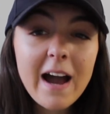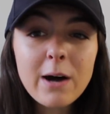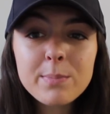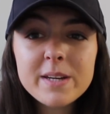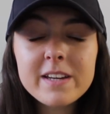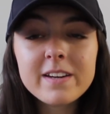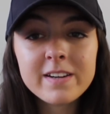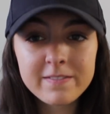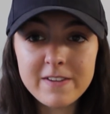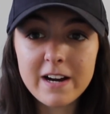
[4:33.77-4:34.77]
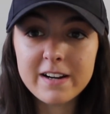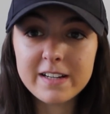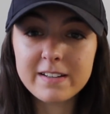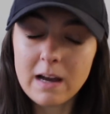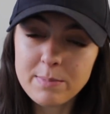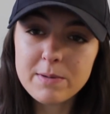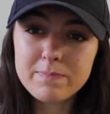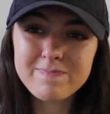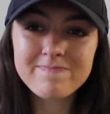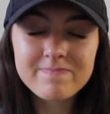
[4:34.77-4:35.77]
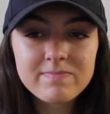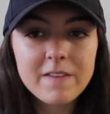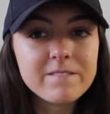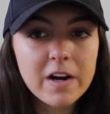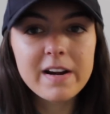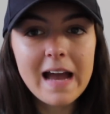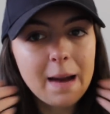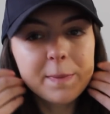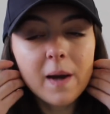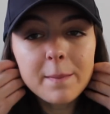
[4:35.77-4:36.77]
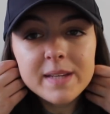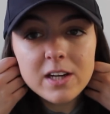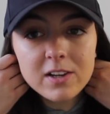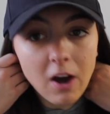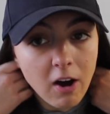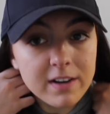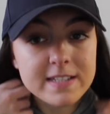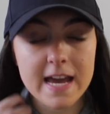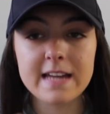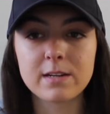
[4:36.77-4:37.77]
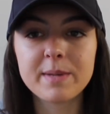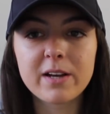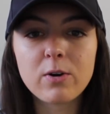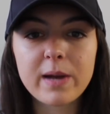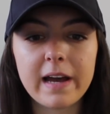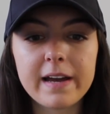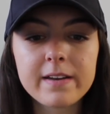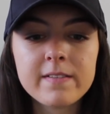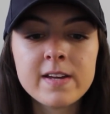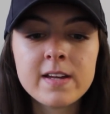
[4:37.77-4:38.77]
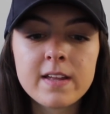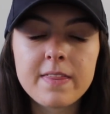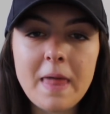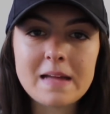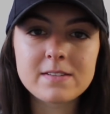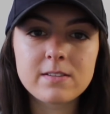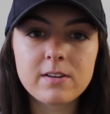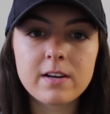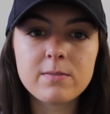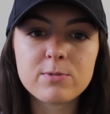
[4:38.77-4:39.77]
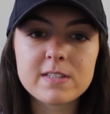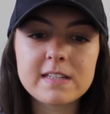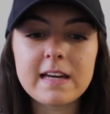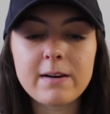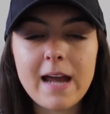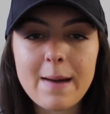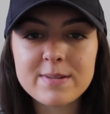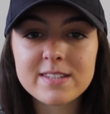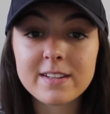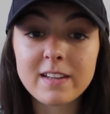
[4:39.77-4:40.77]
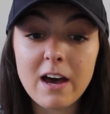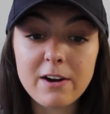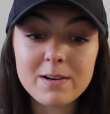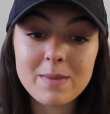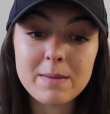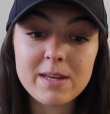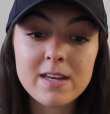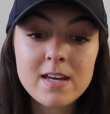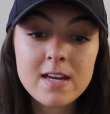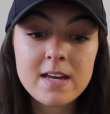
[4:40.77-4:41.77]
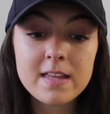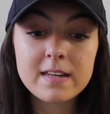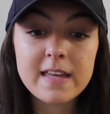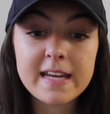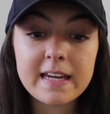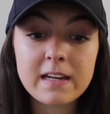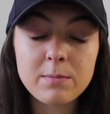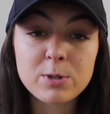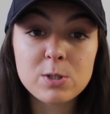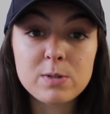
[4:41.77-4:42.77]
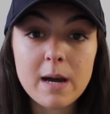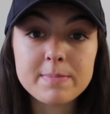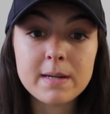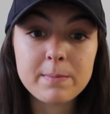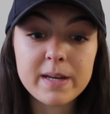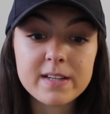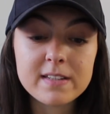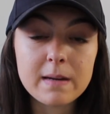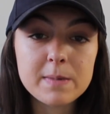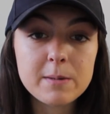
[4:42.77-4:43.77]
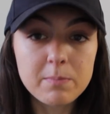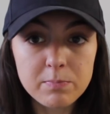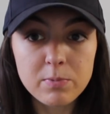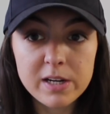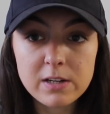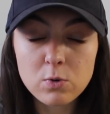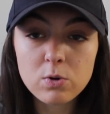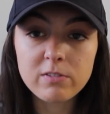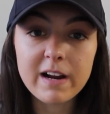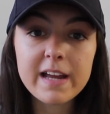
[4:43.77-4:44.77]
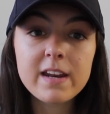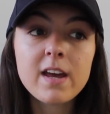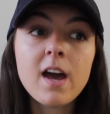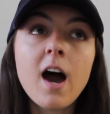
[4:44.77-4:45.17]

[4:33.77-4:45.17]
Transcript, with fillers: I'll be very, I'll be, I'm very happy. I'll be content. I'll be like, okay, that's good. We'll see how it happens in the lottery, maybe they could end up with two top 10 picks. That'd be pretty cool, right?